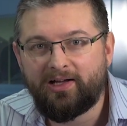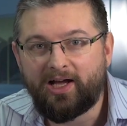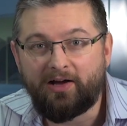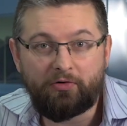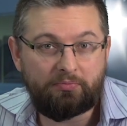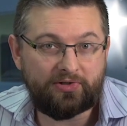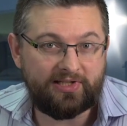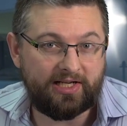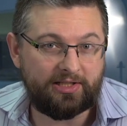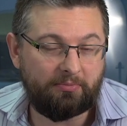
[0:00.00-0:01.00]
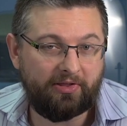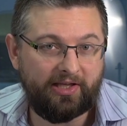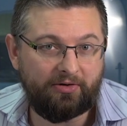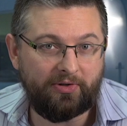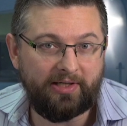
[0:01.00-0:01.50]
I will present some
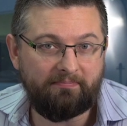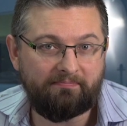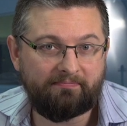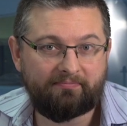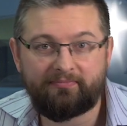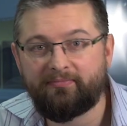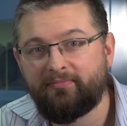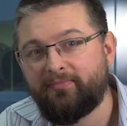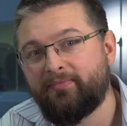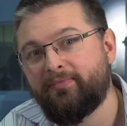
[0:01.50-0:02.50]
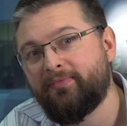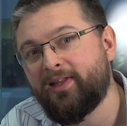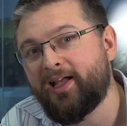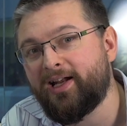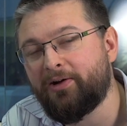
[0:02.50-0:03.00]
theory,
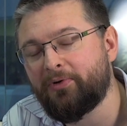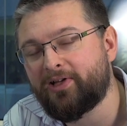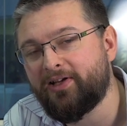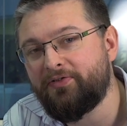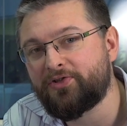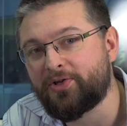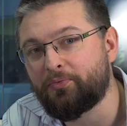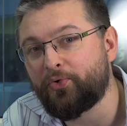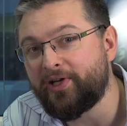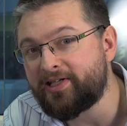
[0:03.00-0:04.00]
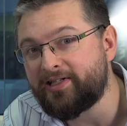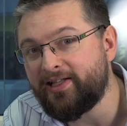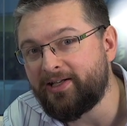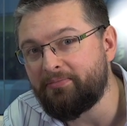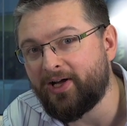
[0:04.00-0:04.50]
then I will give you some
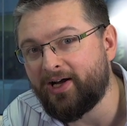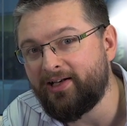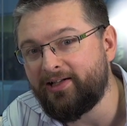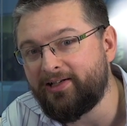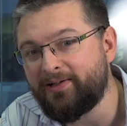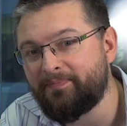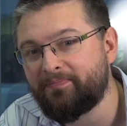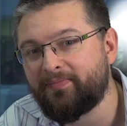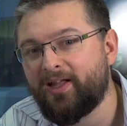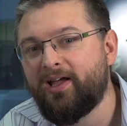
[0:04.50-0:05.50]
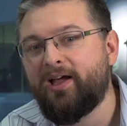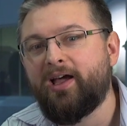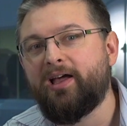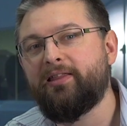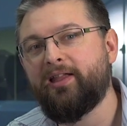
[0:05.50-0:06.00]
reasoning behind it,
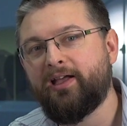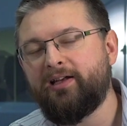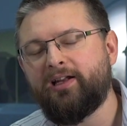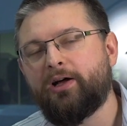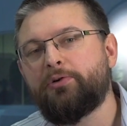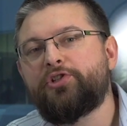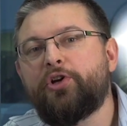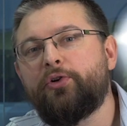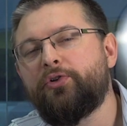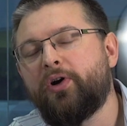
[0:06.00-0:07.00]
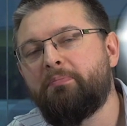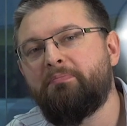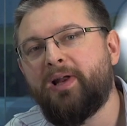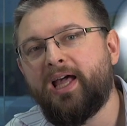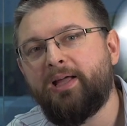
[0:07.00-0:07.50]
and then I will show you a
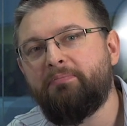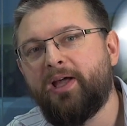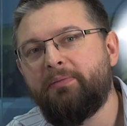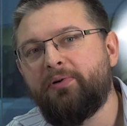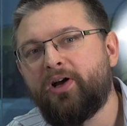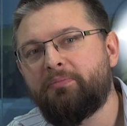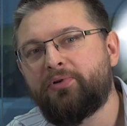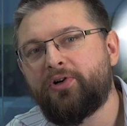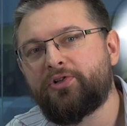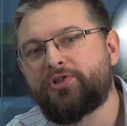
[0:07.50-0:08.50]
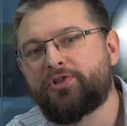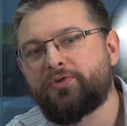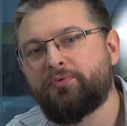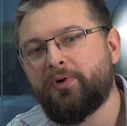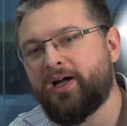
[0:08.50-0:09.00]
blank paper
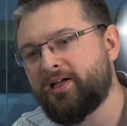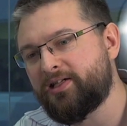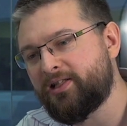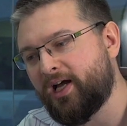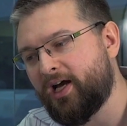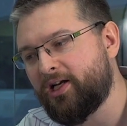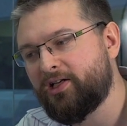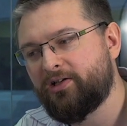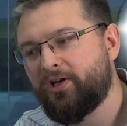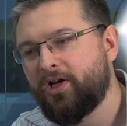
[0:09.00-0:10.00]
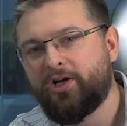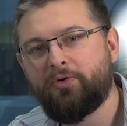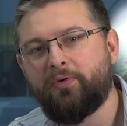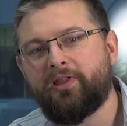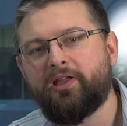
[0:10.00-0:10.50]
approach where I start
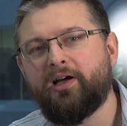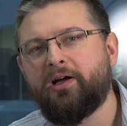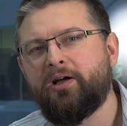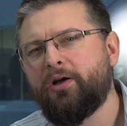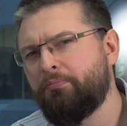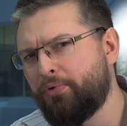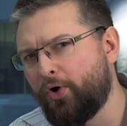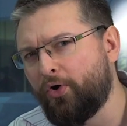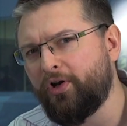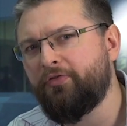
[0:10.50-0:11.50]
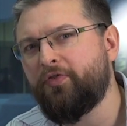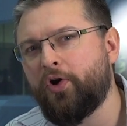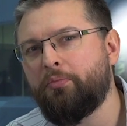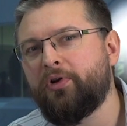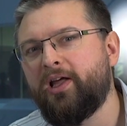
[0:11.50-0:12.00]
with a poorly
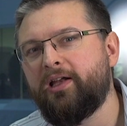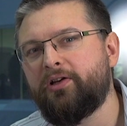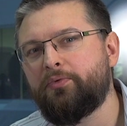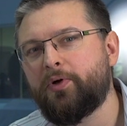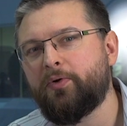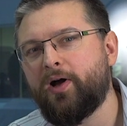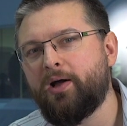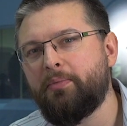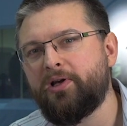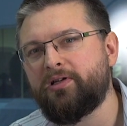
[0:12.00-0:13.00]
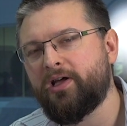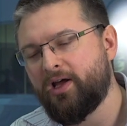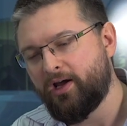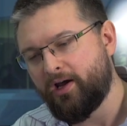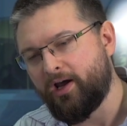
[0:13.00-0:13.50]
formulated requirement
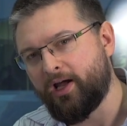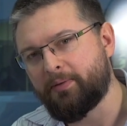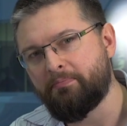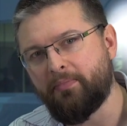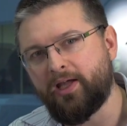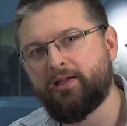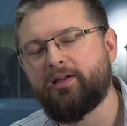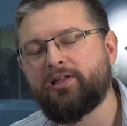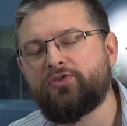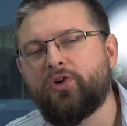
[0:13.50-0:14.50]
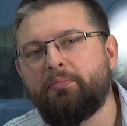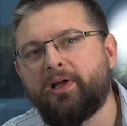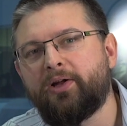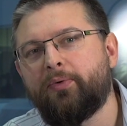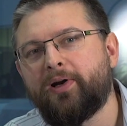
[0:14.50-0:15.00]
and make it into a
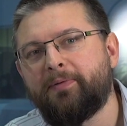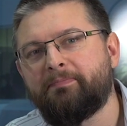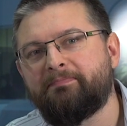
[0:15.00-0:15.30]
better one.